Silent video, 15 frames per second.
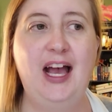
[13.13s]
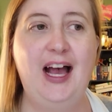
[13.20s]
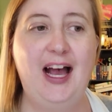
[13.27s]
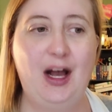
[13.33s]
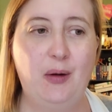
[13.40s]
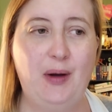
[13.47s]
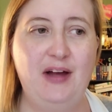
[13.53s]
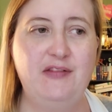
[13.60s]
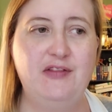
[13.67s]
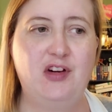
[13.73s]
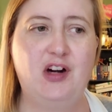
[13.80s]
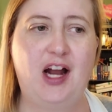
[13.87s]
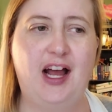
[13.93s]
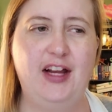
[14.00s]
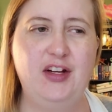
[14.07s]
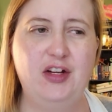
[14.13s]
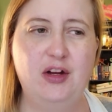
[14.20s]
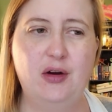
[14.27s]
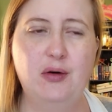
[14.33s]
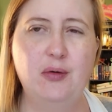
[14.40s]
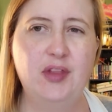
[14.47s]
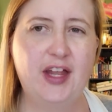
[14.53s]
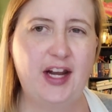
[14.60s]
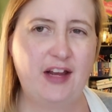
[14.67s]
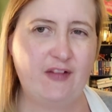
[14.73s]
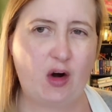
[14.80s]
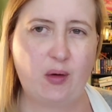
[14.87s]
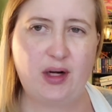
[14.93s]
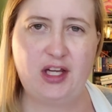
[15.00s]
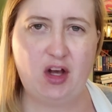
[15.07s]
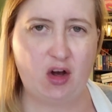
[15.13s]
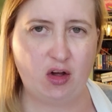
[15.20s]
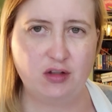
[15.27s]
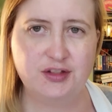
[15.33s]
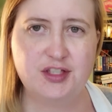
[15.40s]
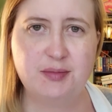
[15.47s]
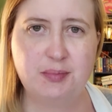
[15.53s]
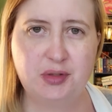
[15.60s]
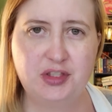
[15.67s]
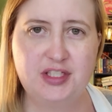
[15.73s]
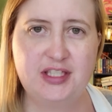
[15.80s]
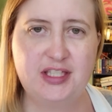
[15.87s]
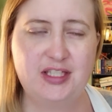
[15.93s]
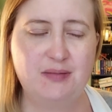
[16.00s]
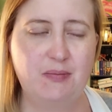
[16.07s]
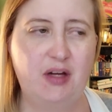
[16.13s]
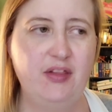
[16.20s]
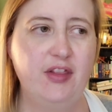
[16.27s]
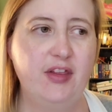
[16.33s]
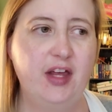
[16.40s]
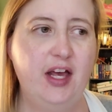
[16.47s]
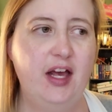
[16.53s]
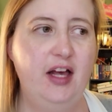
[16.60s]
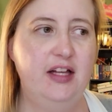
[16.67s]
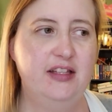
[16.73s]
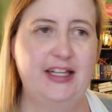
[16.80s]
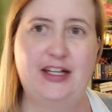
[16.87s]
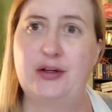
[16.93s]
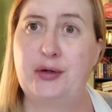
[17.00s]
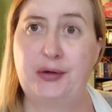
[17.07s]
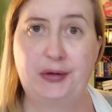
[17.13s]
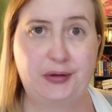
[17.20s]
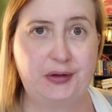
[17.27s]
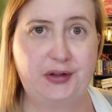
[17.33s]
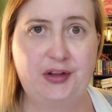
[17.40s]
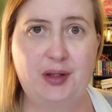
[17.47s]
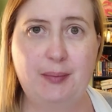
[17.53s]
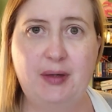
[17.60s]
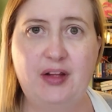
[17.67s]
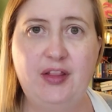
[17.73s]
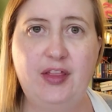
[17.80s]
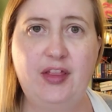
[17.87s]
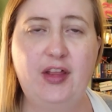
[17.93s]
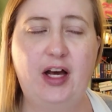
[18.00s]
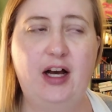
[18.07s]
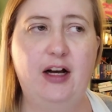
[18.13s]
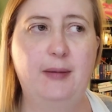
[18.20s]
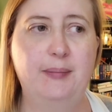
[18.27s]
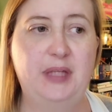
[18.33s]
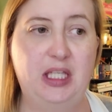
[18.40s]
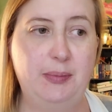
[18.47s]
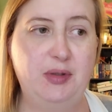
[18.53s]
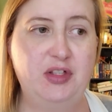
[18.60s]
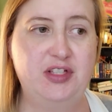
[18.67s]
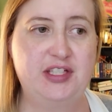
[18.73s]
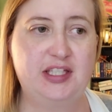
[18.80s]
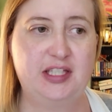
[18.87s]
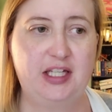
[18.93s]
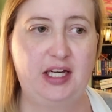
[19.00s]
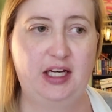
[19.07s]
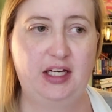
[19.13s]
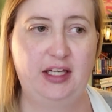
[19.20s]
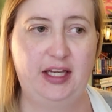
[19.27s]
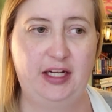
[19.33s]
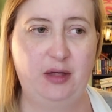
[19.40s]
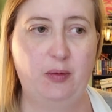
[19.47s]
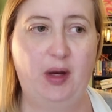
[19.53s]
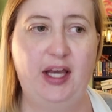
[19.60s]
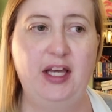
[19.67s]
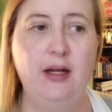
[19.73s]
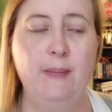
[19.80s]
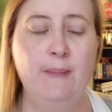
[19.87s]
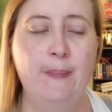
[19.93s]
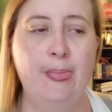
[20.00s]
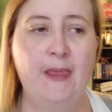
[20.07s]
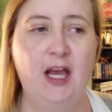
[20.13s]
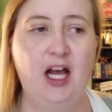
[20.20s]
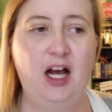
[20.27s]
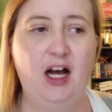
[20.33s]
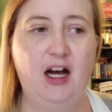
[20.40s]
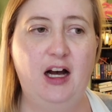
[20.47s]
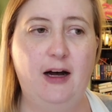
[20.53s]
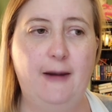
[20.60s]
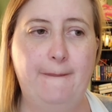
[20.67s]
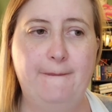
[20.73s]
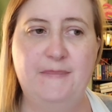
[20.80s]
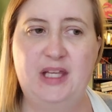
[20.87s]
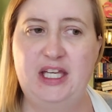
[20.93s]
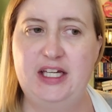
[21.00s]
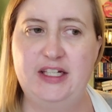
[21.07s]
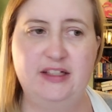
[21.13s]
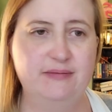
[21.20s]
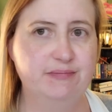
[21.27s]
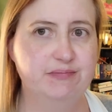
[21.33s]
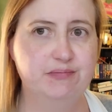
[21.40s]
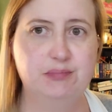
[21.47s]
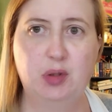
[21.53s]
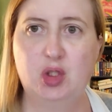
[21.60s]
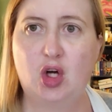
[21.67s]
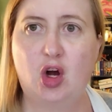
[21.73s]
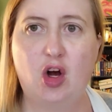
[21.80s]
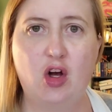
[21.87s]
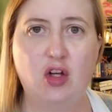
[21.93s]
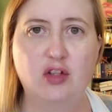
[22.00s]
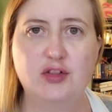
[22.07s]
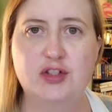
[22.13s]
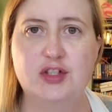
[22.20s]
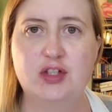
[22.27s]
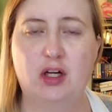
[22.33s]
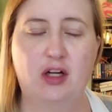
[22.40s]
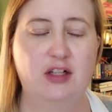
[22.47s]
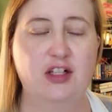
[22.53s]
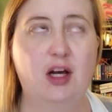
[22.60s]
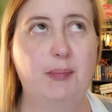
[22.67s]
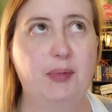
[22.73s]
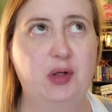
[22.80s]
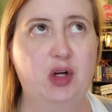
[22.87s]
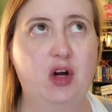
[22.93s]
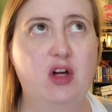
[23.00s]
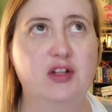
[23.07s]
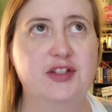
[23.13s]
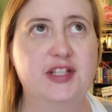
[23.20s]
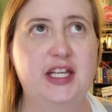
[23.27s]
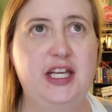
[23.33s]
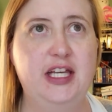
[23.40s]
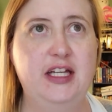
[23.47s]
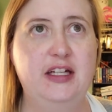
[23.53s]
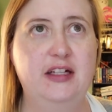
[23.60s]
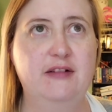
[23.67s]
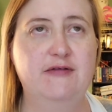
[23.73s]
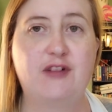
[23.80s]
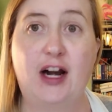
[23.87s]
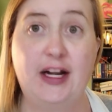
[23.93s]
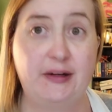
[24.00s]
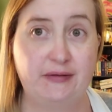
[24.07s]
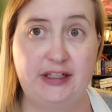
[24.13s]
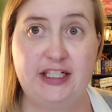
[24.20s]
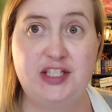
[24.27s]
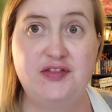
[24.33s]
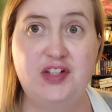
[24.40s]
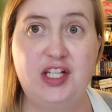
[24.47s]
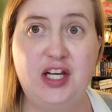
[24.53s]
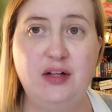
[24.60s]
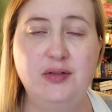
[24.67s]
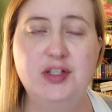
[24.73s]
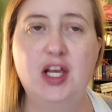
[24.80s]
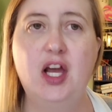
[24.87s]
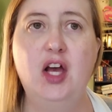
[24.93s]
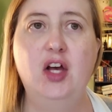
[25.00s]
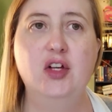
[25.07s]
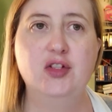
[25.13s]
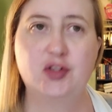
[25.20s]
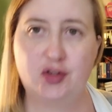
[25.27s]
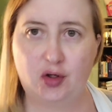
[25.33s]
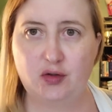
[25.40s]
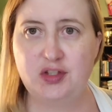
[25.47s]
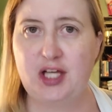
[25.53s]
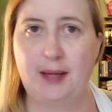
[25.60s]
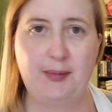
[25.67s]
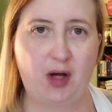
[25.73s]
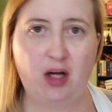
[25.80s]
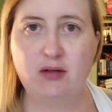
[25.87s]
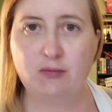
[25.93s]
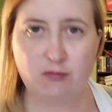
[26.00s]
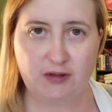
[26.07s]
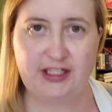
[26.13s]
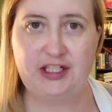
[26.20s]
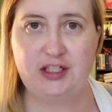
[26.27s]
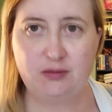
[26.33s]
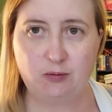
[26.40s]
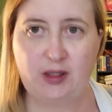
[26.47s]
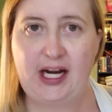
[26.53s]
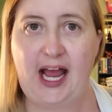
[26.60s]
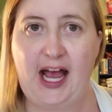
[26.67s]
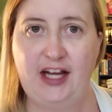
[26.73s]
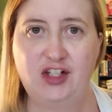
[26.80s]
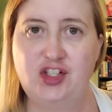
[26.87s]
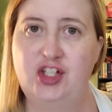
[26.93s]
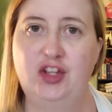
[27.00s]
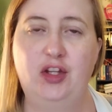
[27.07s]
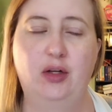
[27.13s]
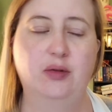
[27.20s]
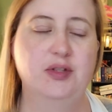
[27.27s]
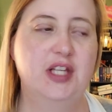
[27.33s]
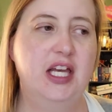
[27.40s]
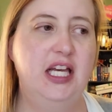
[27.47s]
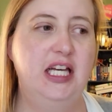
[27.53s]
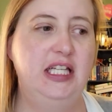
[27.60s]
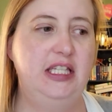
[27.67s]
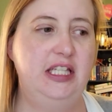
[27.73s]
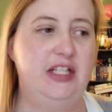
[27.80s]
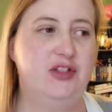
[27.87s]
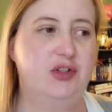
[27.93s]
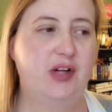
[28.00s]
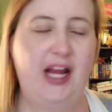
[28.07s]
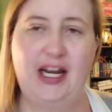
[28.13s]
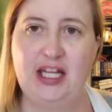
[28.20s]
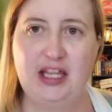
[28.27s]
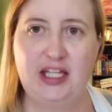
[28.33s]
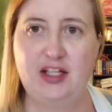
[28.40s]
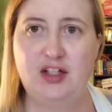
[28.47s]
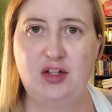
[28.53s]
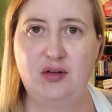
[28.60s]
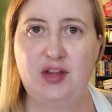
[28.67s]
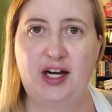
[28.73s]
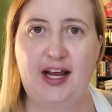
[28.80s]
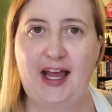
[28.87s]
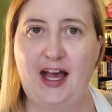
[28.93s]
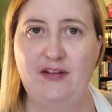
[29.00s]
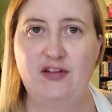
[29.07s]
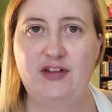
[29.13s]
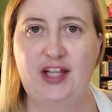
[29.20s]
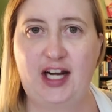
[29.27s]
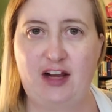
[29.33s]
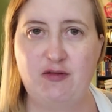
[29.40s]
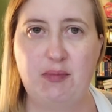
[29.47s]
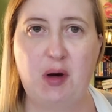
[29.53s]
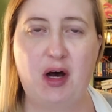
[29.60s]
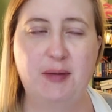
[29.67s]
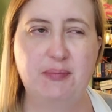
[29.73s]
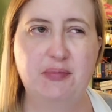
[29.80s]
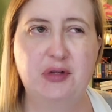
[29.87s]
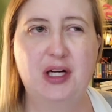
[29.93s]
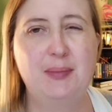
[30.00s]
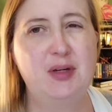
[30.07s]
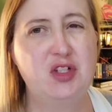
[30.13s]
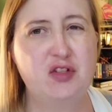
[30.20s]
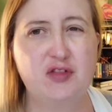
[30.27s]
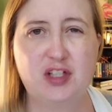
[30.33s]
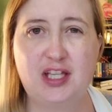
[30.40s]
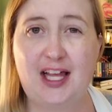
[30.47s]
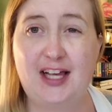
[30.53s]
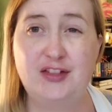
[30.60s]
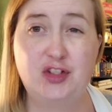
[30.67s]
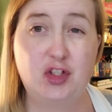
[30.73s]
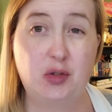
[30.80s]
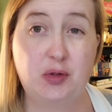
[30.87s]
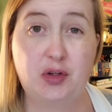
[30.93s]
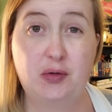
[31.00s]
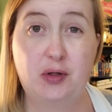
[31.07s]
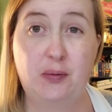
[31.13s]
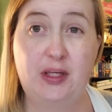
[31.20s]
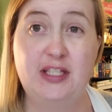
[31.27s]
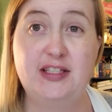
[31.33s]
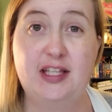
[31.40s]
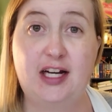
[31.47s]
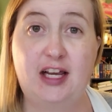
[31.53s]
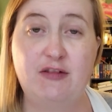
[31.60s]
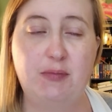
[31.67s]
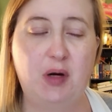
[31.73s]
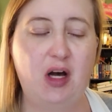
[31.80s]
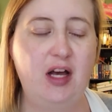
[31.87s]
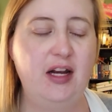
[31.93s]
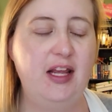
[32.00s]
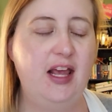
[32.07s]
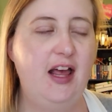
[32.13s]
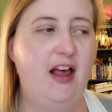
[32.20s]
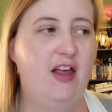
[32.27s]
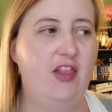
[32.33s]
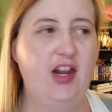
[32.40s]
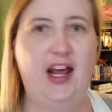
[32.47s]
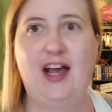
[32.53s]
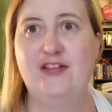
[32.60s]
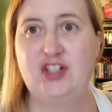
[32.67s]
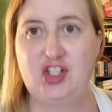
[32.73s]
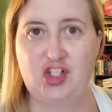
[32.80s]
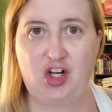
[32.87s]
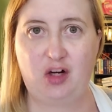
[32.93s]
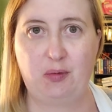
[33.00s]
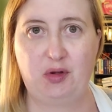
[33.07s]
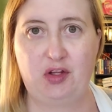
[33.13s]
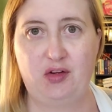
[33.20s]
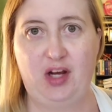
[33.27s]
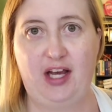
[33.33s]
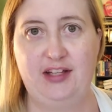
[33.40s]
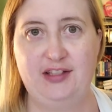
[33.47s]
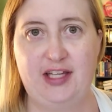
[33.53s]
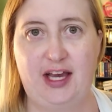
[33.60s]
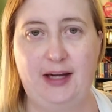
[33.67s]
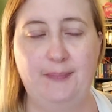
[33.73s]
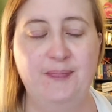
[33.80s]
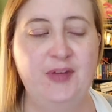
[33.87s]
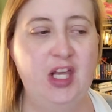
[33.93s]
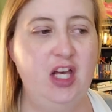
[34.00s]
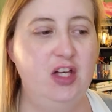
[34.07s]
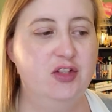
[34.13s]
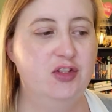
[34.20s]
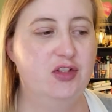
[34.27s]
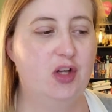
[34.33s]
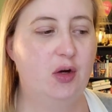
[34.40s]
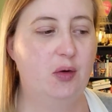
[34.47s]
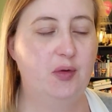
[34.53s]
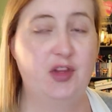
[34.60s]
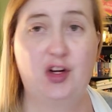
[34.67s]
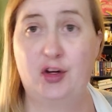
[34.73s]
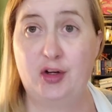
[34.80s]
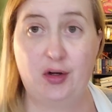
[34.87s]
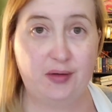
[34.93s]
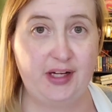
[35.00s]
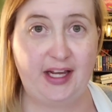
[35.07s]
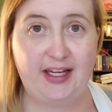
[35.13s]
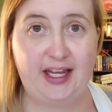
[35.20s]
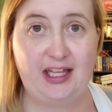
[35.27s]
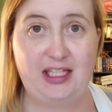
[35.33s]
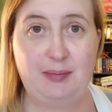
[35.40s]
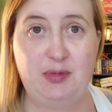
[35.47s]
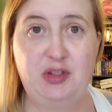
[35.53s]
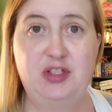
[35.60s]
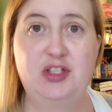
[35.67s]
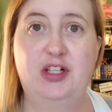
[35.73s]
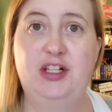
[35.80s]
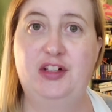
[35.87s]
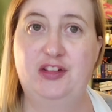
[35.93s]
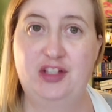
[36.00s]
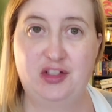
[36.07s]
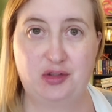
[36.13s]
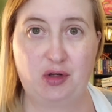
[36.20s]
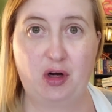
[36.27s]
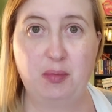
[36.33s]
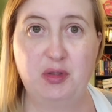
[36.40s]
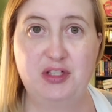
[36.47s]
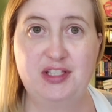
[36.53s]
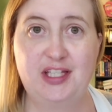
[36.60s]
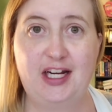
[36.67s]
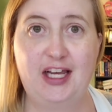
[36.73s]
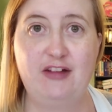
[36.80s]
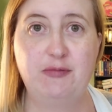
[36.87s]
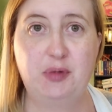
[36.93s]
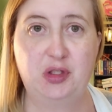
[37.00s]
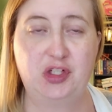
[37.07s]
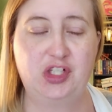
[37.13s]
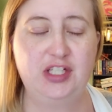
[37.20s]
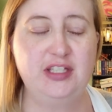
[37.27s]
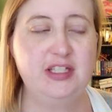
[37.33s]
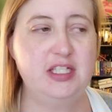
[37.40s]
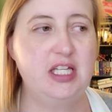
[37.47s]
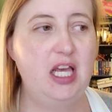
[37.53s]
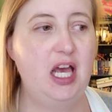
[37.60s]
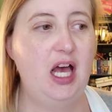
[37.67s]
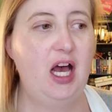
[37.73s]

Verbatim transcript: However, I know that I've already hauled some books this month, like earlier in the month, um, ebooks uh, anyway um, in book hauls, or not book hauls, in Friday Reads videos. So those, I'm not re rehashing those. These are anything new that I have, that I've bought pretty much over the last two or three weeks that I've bought that I haven't shared with you guys yet. So there are no NetGalley books on here. These are all books that I have purchased.